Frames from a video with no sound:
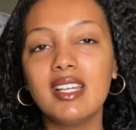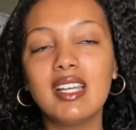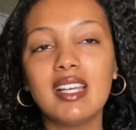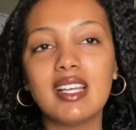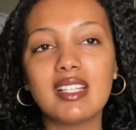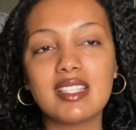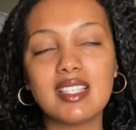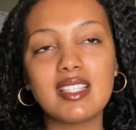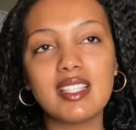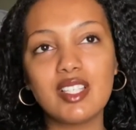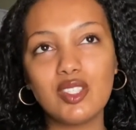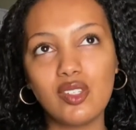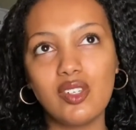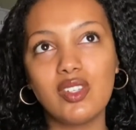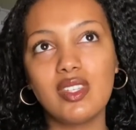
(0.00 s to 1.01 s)
And since I
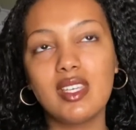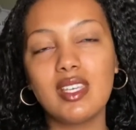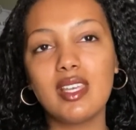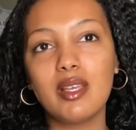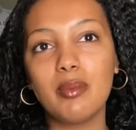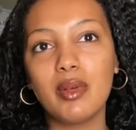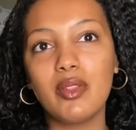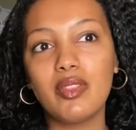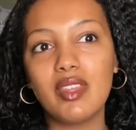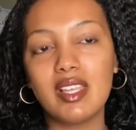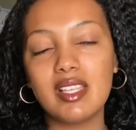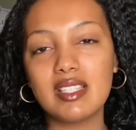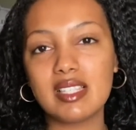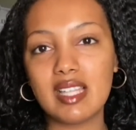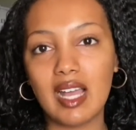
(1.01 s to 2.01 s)
started thinking about
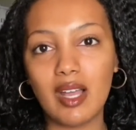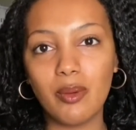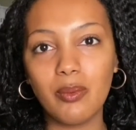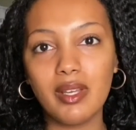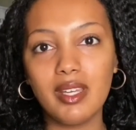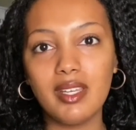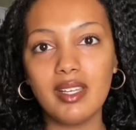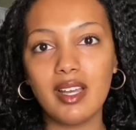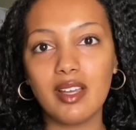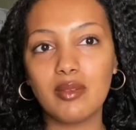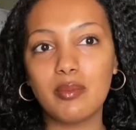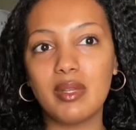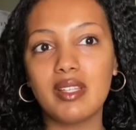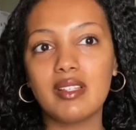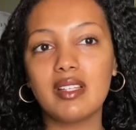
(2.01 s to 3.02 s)
things that way, I've
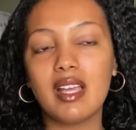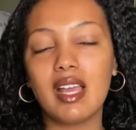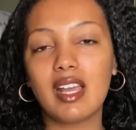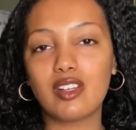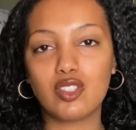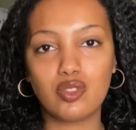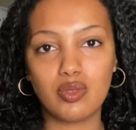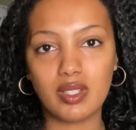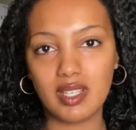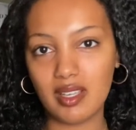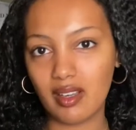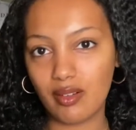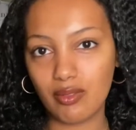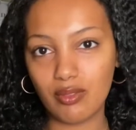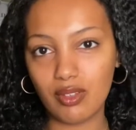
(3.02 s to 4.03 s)
been extra
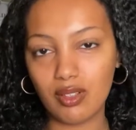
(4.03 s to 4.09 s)
careful.